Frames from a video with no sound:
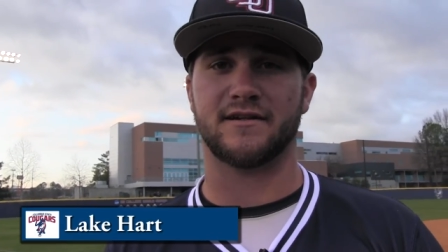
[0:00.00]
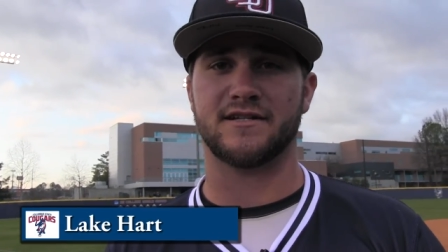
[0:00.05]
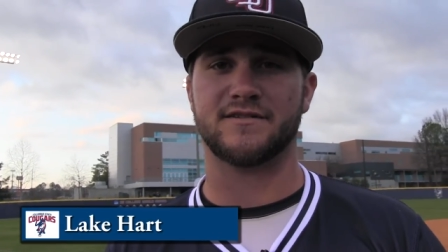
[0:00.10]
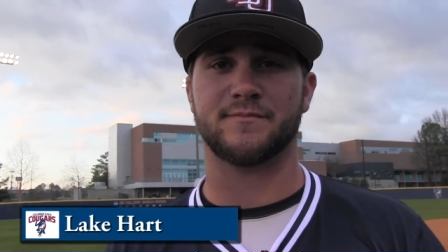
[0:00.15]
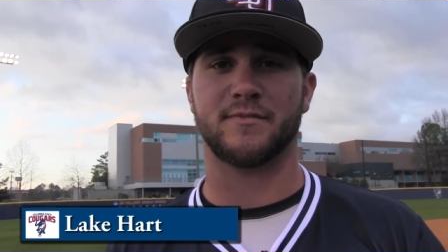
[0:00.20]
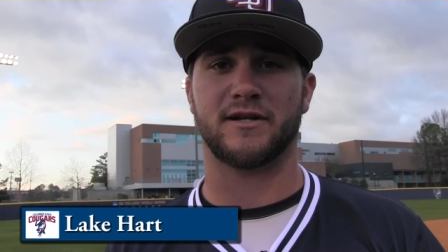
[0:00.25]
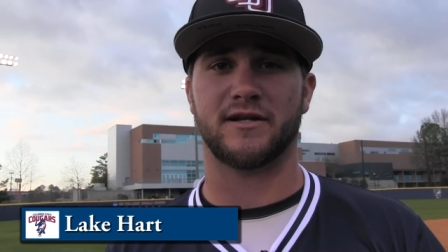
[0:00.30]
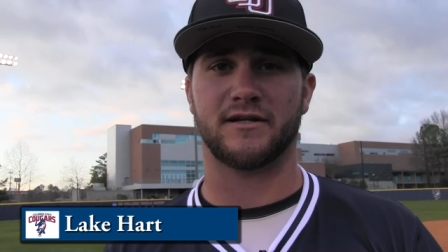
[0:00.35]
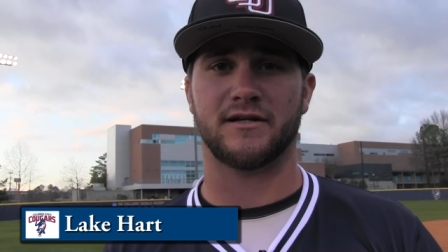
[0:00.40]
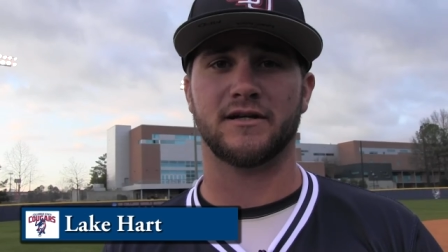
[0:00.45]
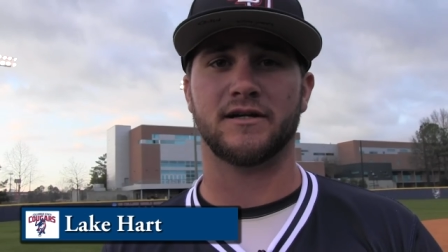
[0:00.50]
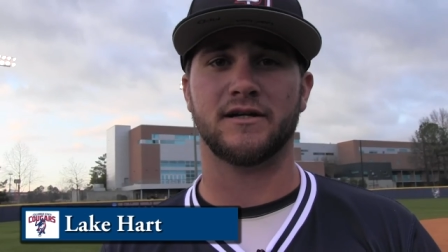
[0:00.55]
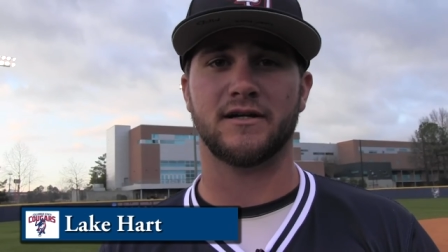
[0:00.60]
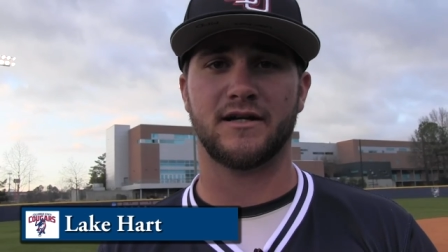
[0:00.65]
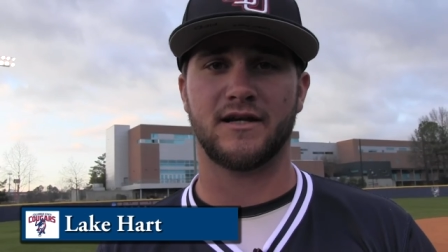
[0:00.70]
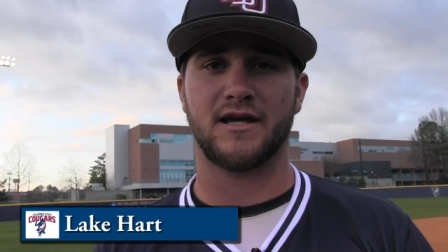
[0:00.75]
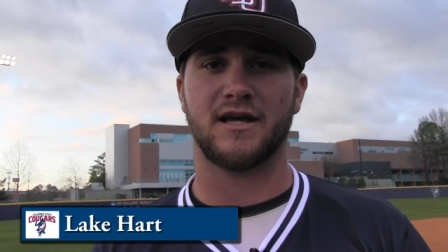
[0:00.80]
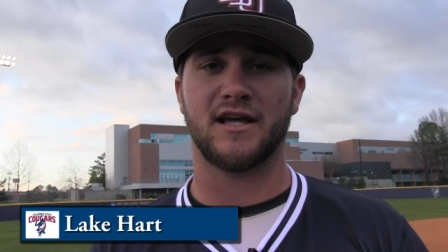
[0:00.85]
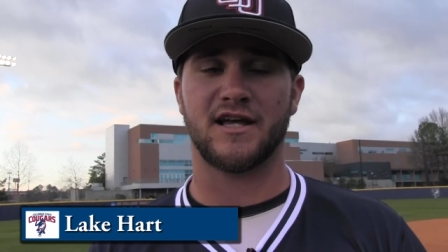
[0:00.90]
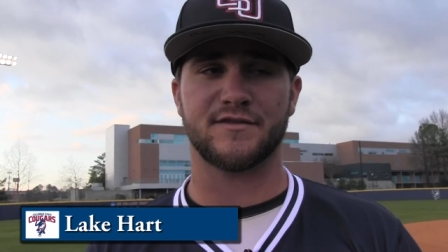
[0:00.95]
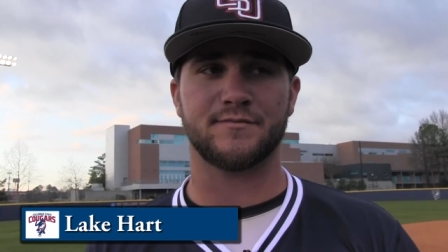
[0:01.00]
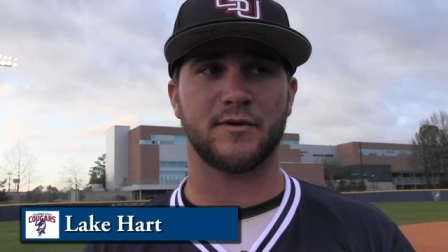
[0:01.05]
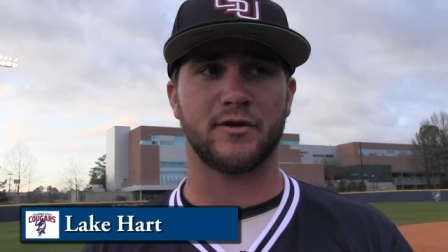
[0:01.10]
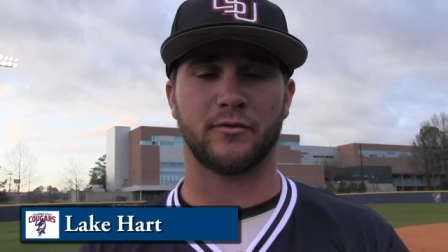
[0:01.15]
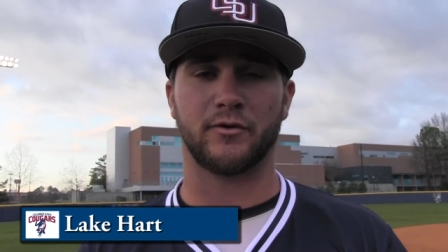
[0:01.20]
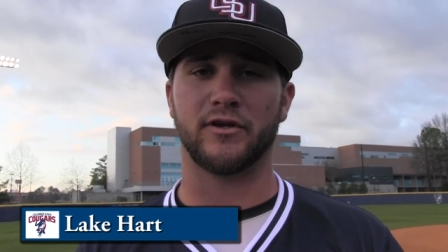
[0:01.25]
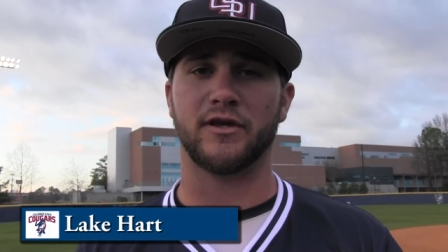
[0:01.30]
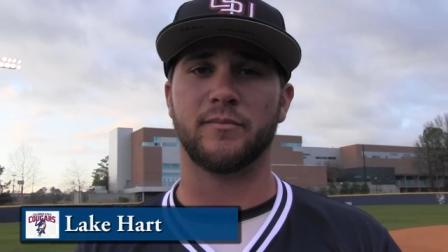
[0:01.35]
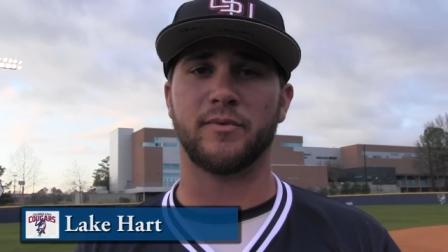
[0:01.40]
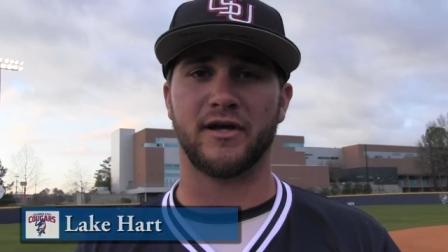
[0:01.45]
That's been a uh, that's been
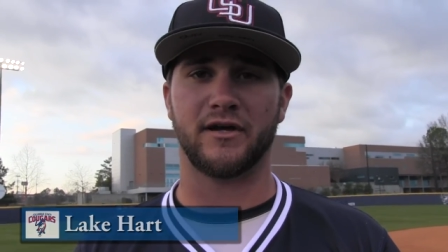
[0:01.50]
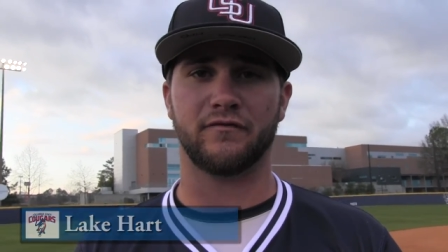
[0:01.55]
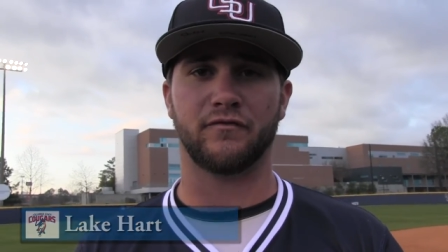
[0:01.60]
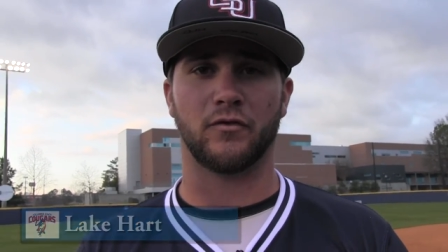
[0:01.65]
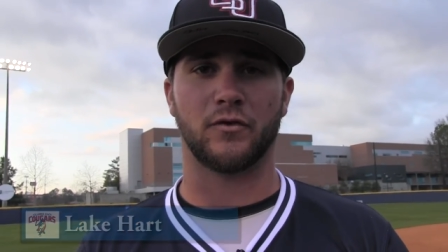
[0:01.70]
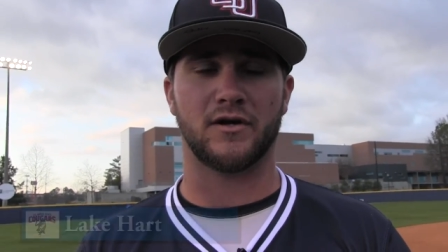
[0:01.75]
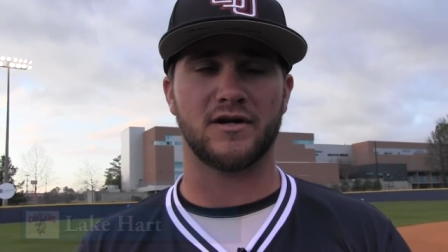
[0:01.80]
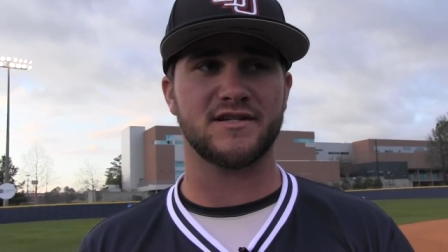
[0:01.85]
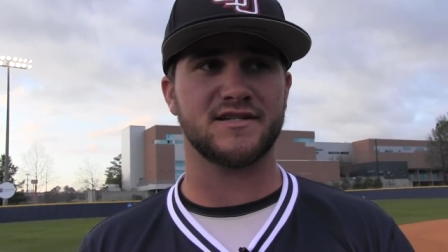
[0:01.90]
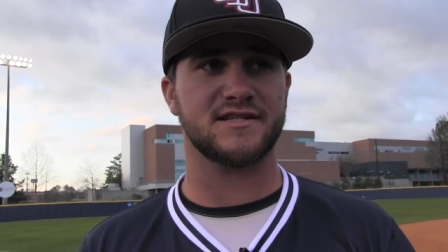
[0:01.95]
really big for